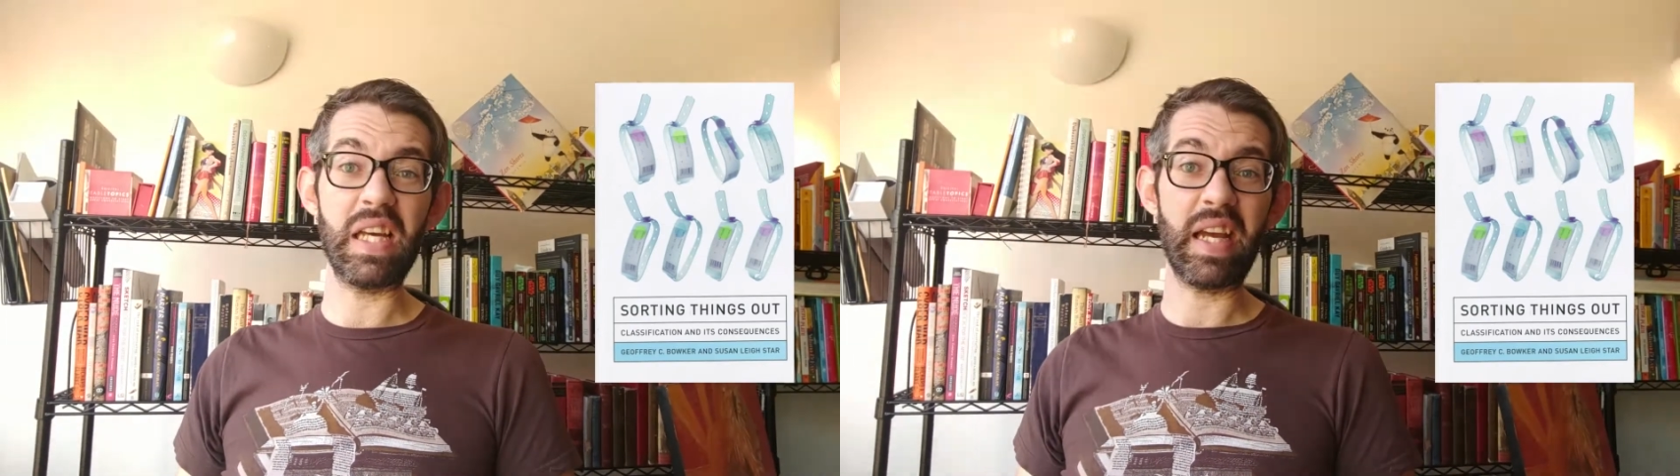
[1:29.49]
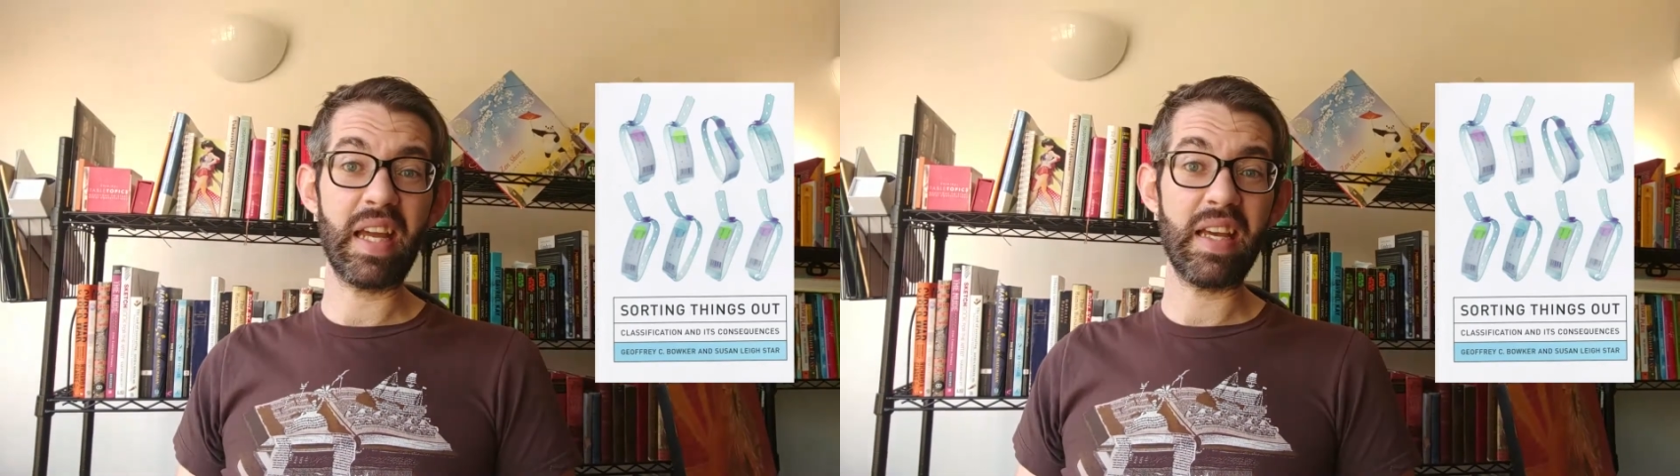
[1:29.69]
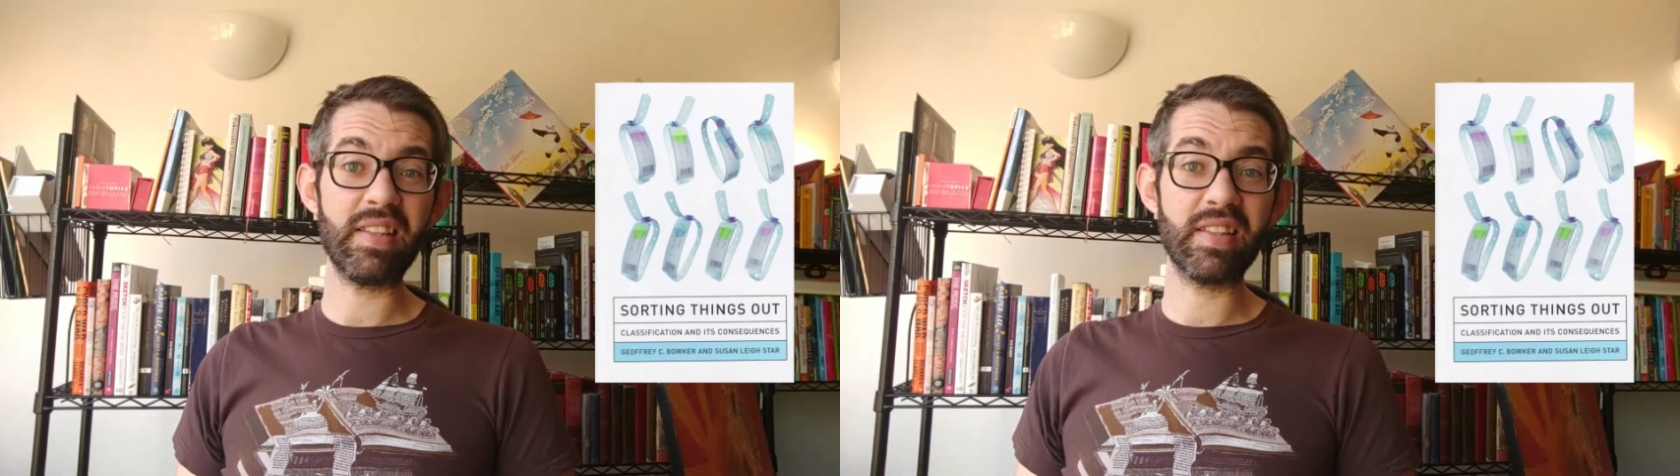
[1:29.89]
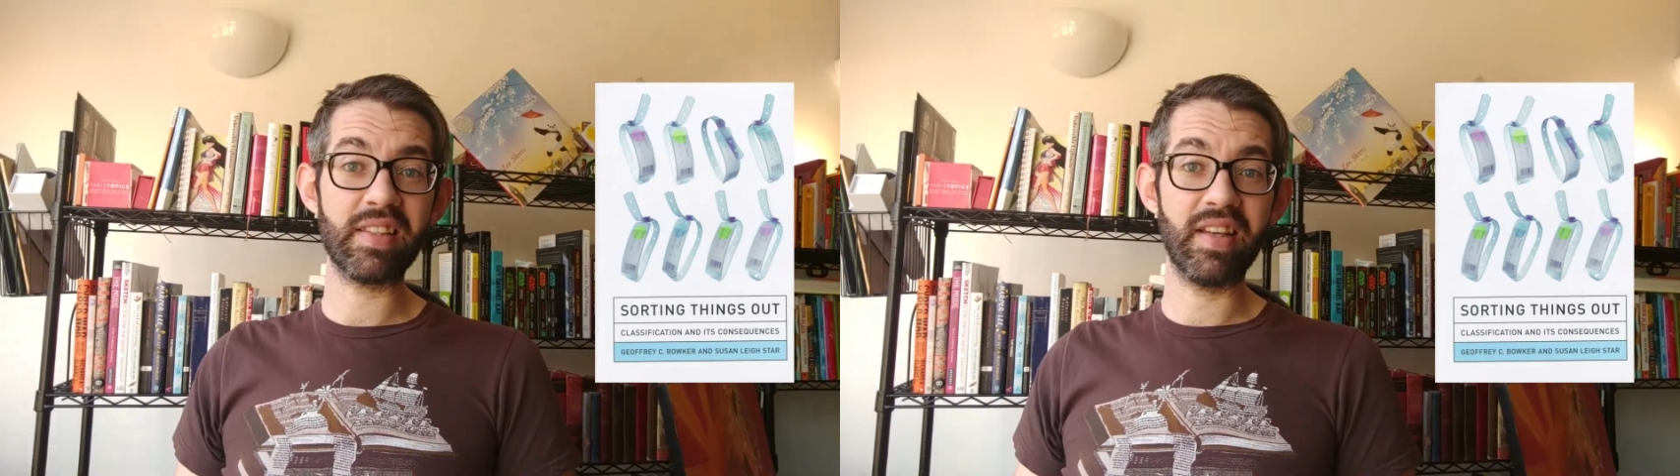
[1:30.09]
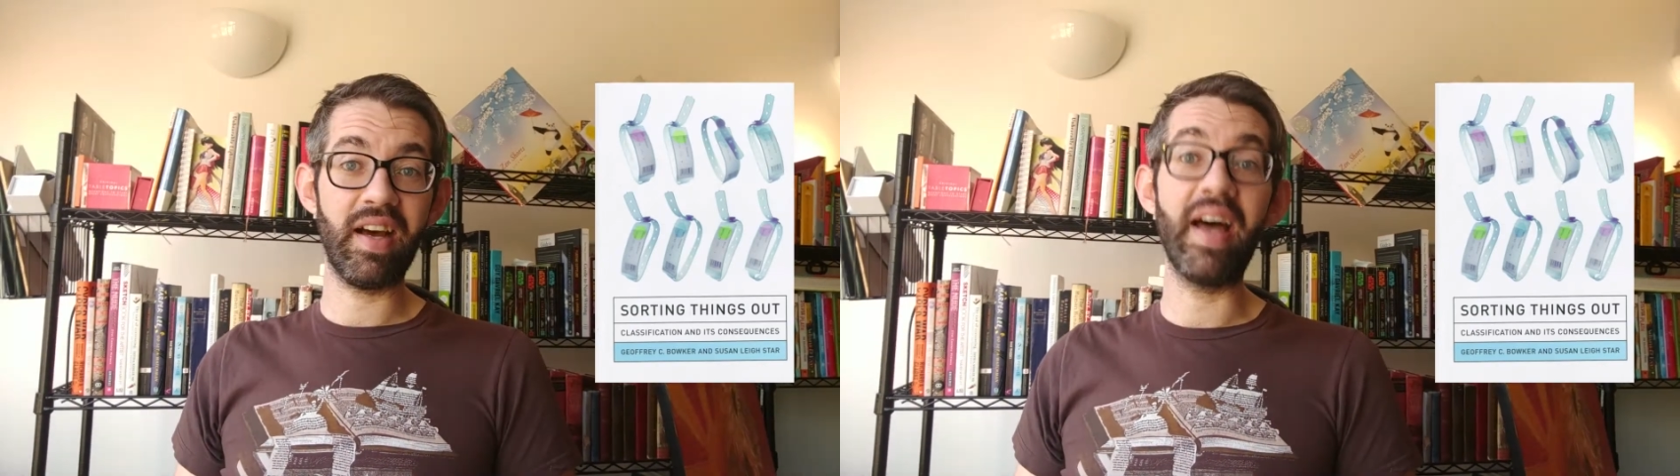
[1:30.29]
I
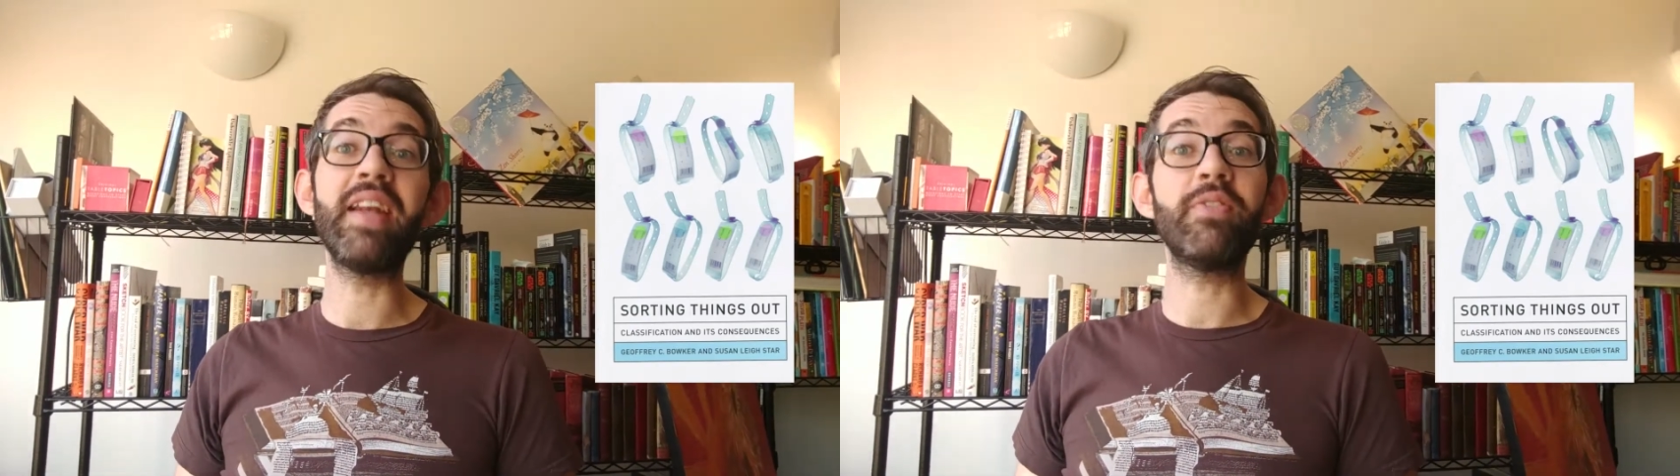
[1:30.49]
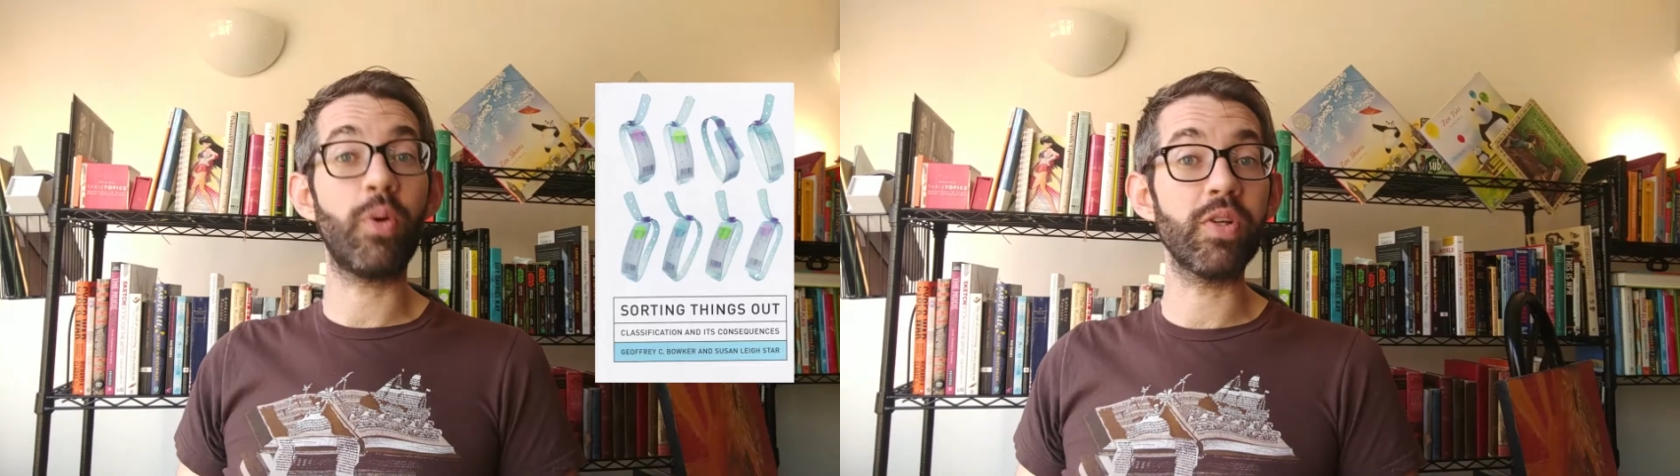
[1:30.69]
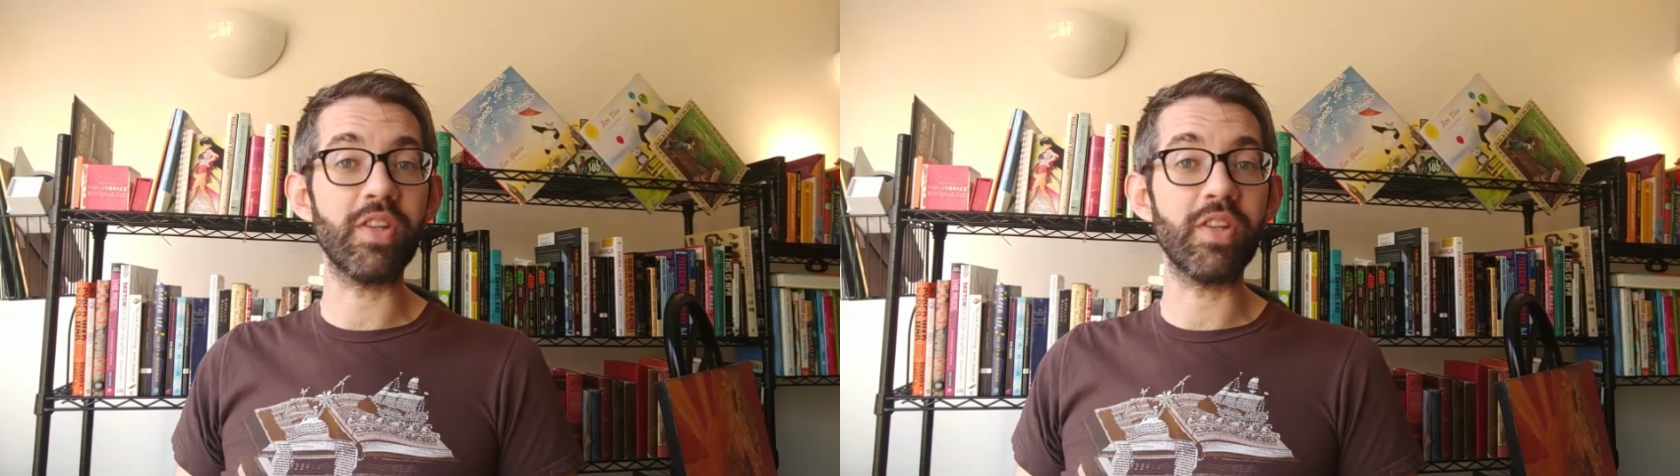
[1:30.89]
guess. And of course,